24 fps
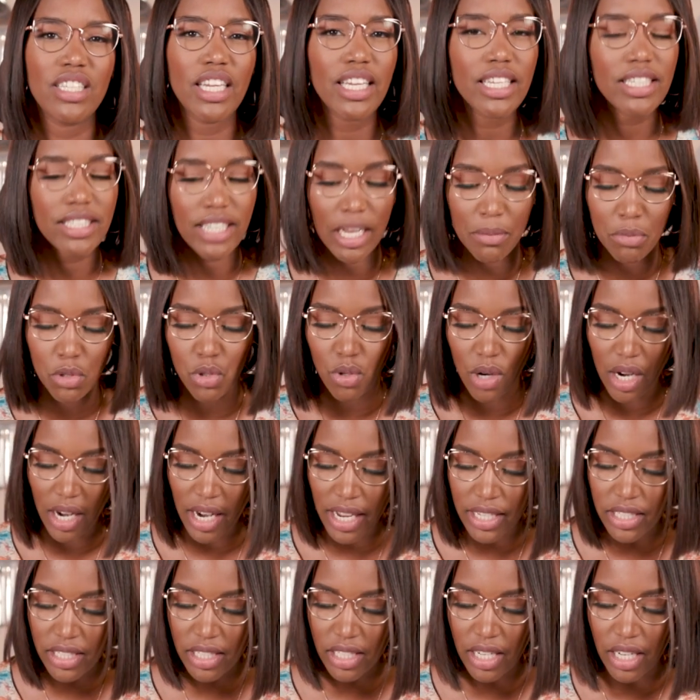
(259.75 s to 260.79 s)
Take time to
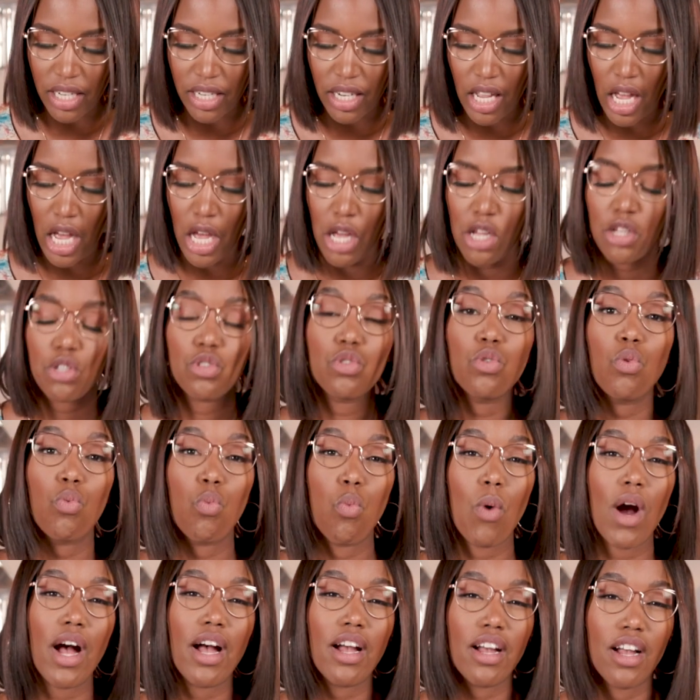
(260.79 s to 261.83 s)
listen to
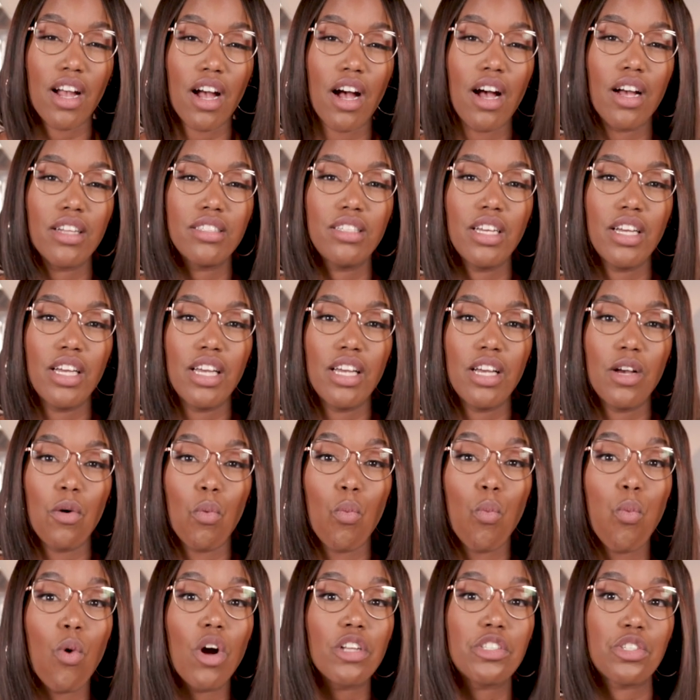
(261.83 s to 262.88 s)
what God
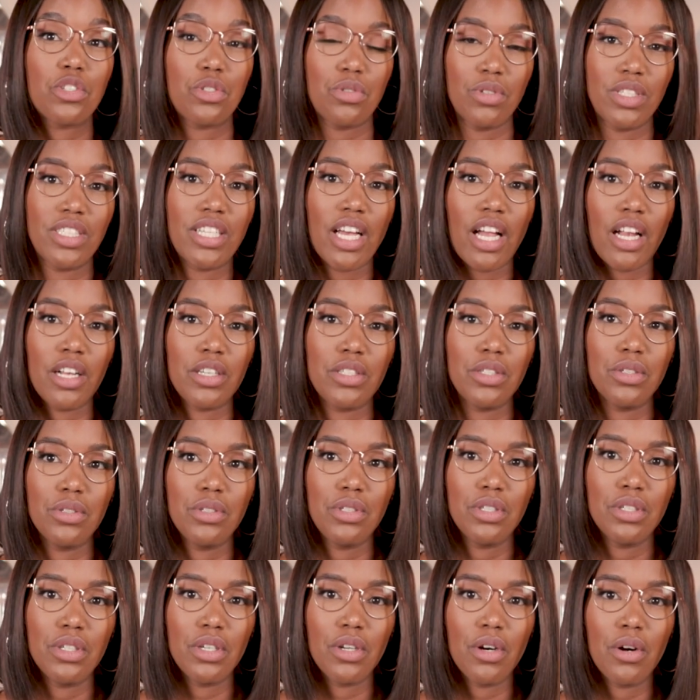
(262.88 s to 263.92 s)
wants to tell you,
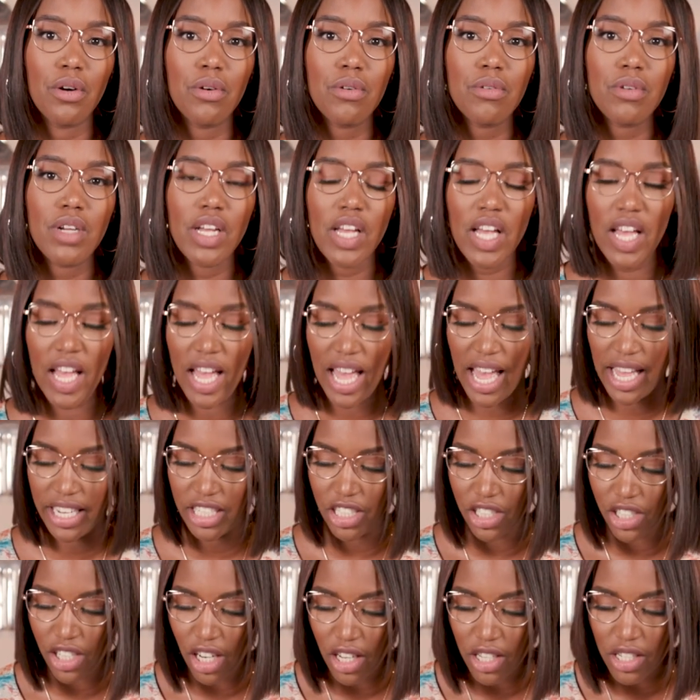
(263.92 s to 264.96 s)
you know,
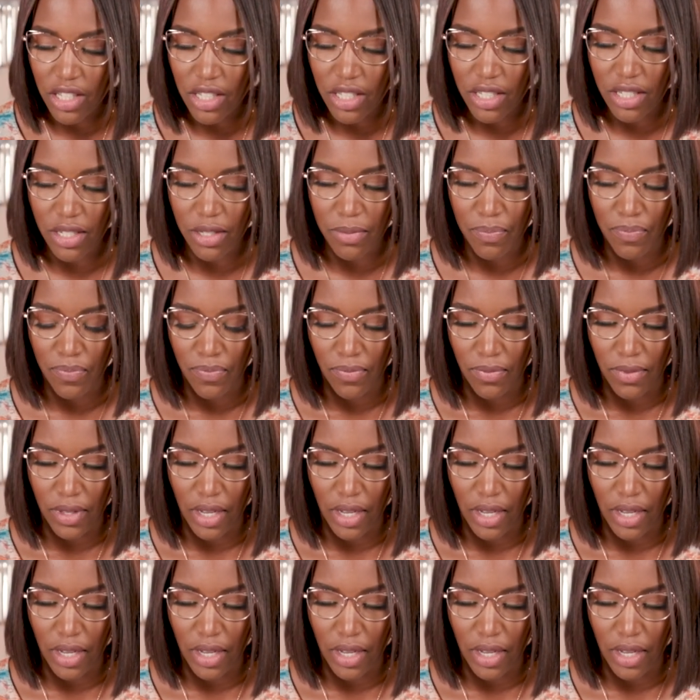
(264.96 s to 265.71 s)
and just